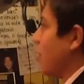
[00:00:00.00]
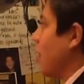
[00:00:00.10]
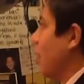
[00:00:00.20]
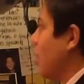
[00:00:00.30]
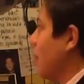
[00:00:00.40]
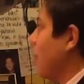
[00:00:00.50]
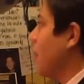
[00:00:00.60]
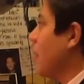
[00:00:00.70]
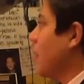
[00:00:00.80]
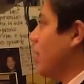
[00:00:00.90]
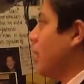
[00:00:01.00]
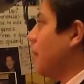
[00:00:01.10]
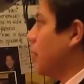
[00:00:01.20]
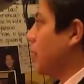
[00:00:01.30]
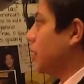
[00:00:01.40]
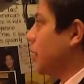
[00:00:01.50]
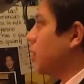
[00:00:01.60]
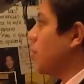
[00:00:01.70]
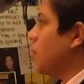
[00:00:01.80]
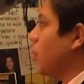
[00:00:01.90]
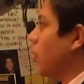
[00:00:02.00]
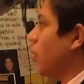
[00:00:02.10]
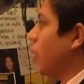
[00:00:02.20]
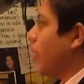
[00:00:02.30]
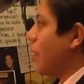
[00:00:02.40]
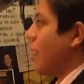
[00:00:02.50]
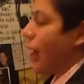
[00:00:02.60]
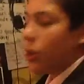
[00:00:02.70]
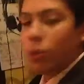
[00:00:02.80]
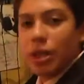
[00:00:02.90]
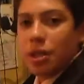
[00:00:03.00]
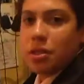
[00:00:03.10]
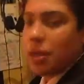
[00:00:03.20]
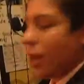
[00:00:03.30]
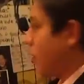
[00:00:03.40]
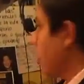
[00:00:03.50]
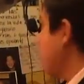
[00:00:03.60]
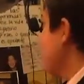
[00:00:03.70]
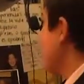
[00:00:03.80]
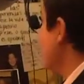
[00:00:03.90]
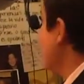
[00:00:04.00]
and I'd probably stick to more equity style company.